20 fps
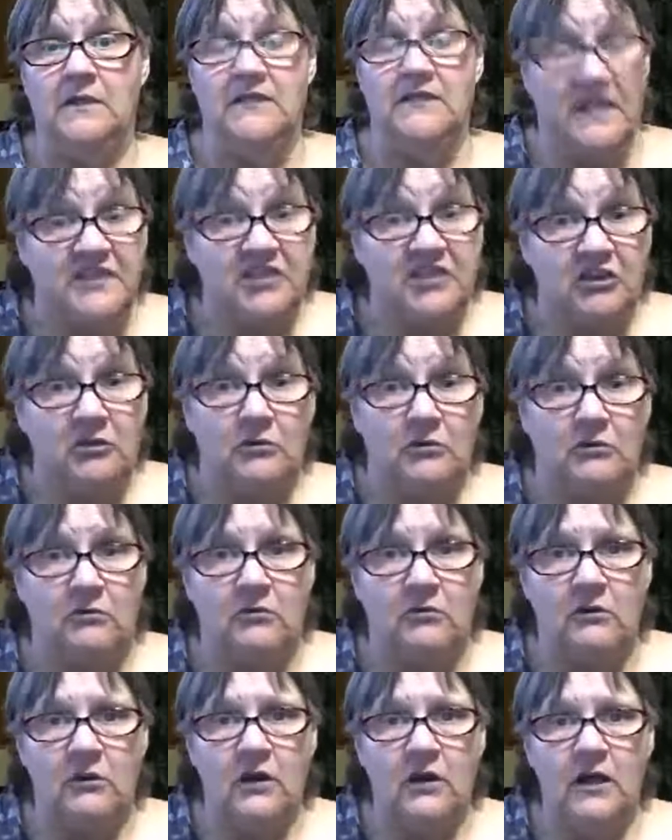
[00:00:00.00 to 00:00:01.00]
They do.
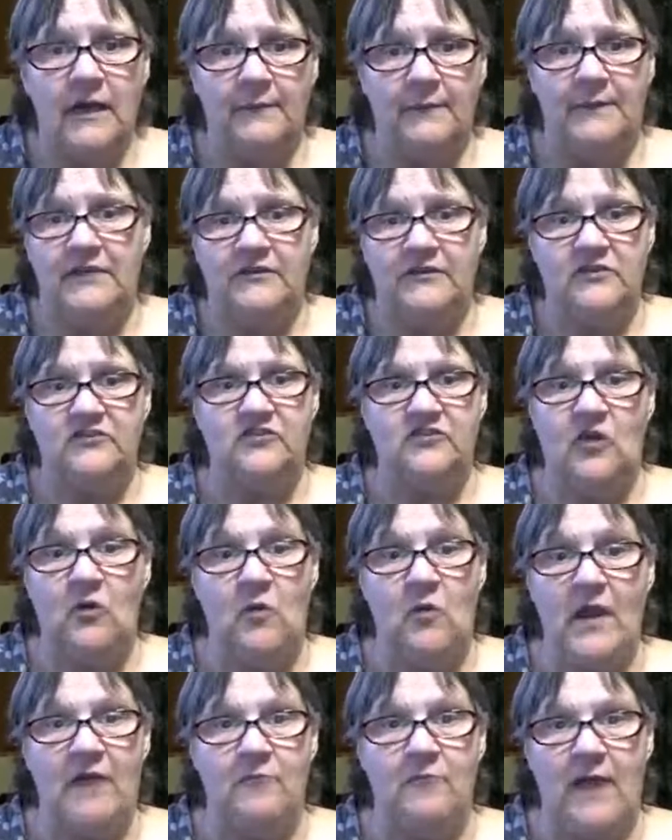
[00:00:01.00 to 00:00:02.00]
I mean, there's no
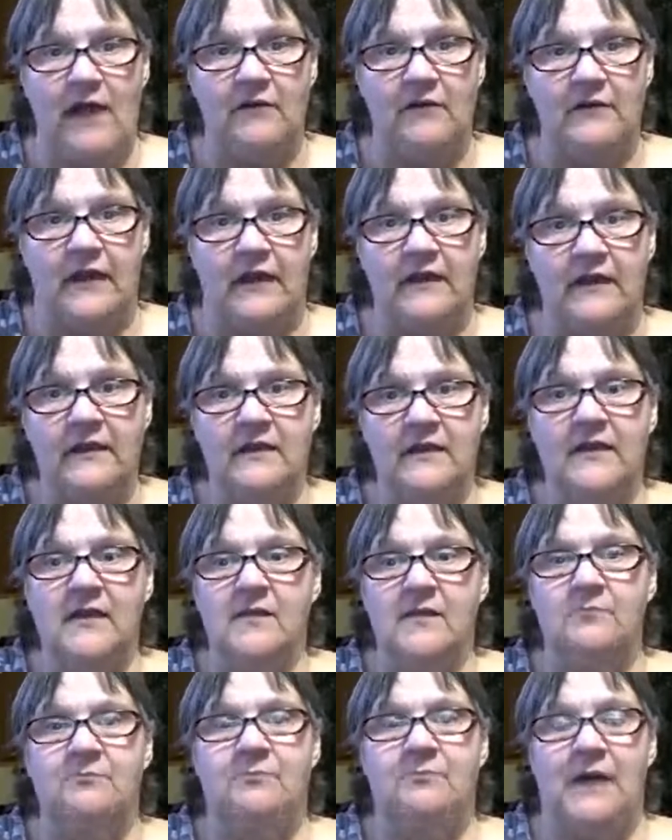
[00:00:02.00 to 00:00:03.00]
way around it.
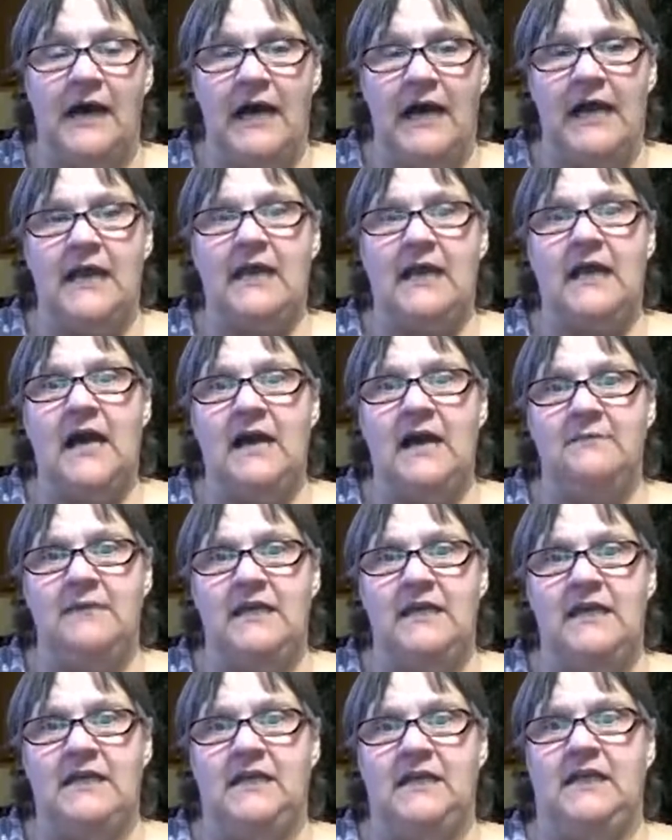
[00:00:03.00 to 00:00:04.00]
But I
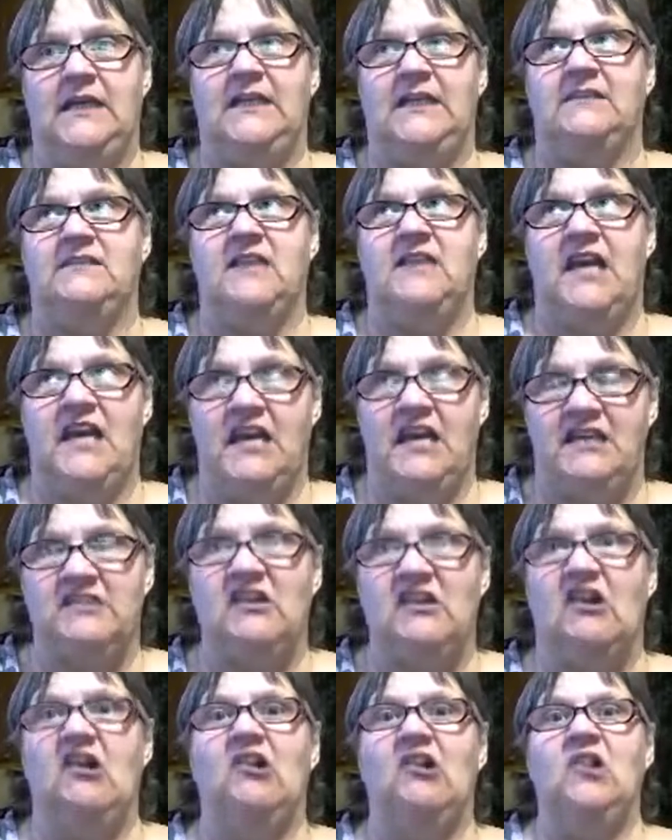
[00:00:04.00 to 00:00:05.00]
mean, it takes
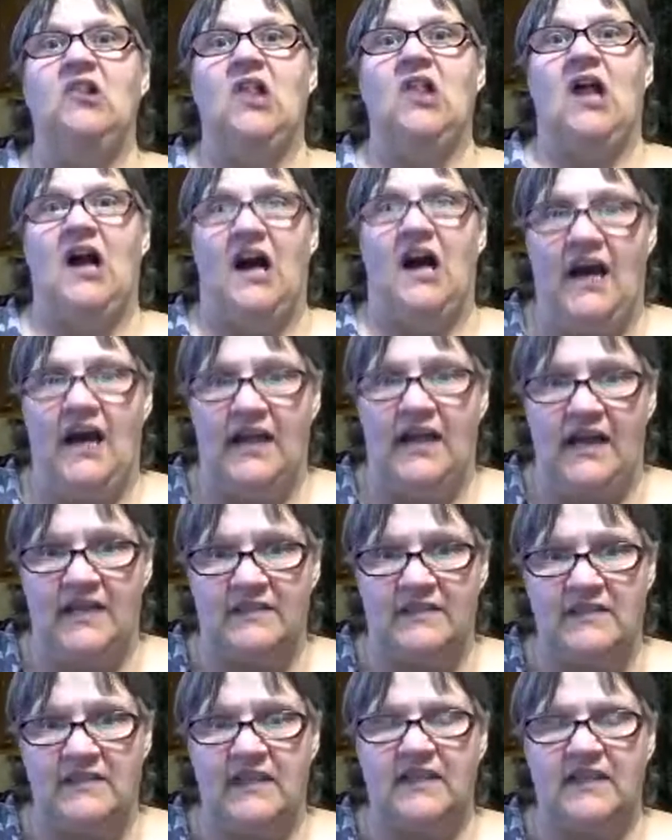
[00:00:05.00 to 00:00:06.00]
a lot. It's